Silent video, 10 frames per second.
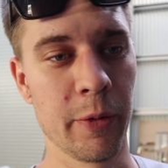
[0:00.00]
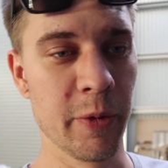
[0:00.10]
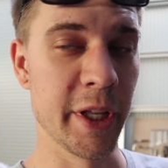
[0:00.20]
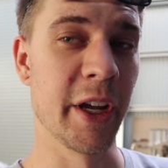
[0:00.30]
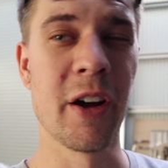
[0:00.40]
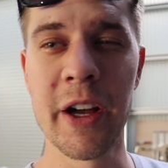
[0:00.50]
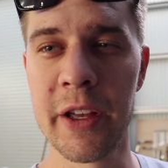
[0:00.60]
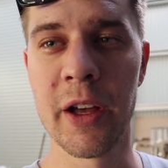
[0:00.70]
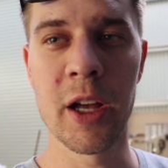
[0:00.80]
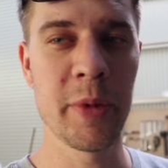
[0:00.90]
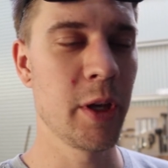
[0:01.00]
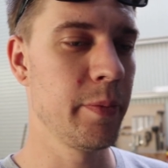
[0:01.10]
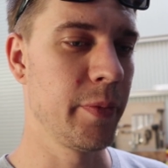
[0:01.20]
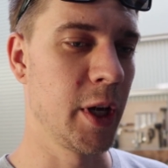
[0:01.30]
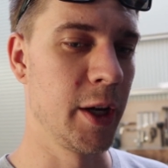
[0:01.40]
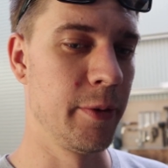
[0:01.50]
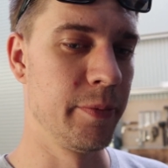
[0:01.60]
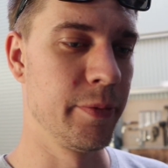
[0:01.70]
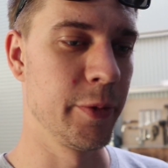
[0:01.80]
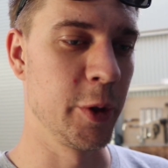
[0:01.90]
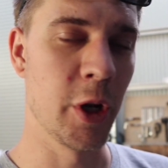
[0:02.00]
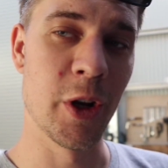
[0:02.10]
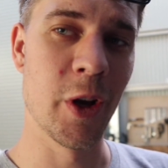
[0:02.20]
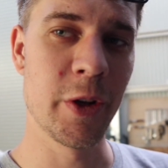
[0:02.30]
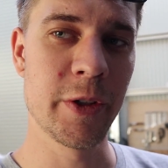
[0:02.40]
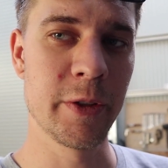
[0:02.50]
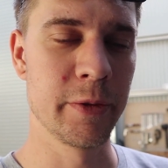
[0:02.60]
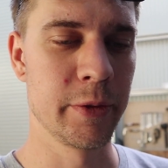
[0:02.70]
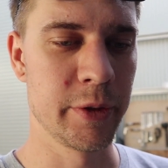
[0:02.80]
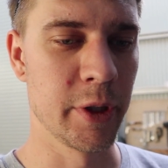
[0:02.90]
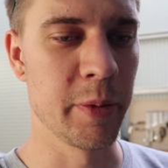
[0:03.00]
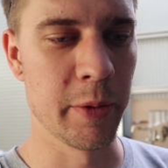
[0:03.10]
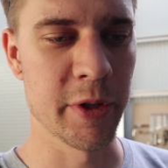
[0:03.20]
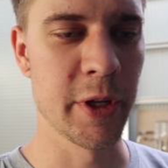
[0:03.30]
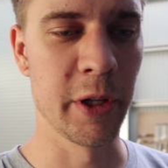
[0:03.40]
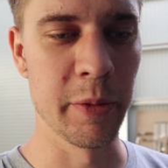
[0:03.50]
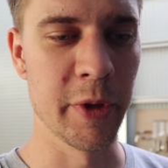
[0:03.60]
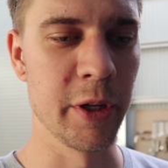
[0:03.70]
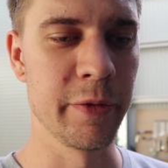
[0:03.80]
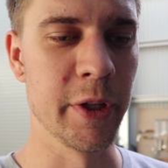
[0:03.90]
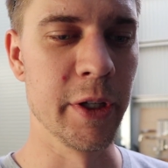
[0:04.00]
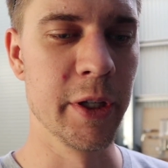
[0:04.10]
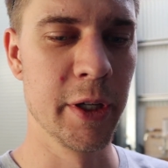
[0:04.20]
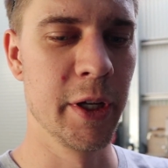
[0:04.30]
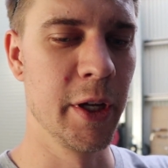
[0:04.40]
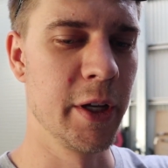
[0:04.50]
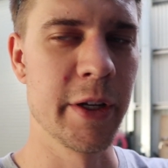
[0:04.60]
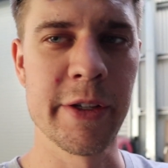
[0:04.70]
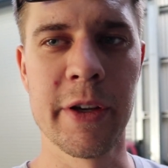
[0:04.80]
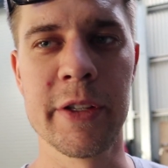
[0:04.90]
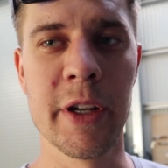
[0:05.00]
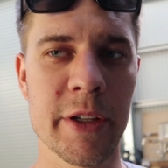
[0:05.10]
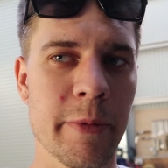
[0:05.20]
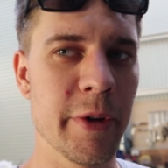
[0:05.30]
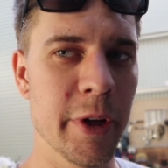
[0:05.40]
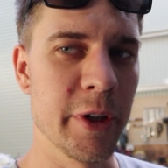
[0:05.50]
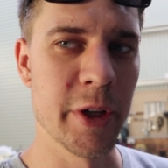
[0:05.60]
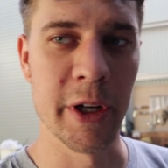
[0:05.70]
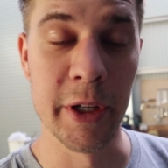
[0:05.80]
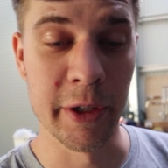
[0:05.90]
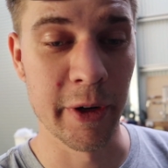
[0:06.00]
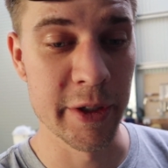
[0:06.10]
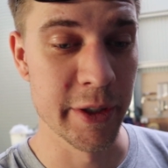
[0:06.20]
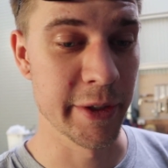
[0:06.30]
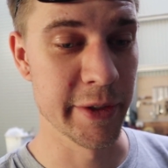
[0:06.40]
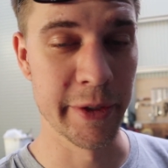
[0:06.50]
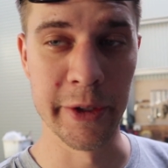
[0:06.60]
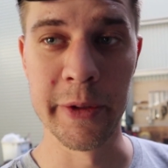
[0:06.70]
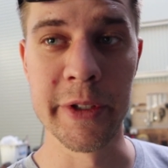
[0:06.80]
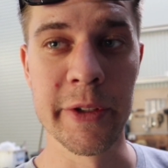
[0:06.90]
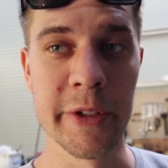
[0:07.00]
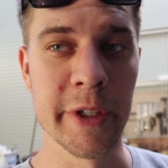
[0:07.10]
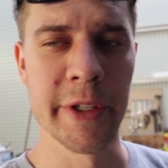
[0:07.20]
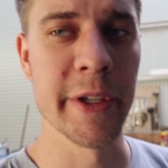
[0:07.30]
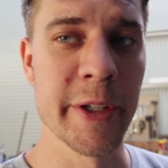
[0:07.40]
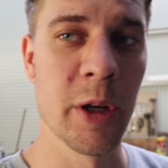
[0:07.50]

really high at RPM, or you don't notice it. So I pretty much told him that if he decides he doesn't want it, I'll chuck it in the Cressy, because it'll always do 6,000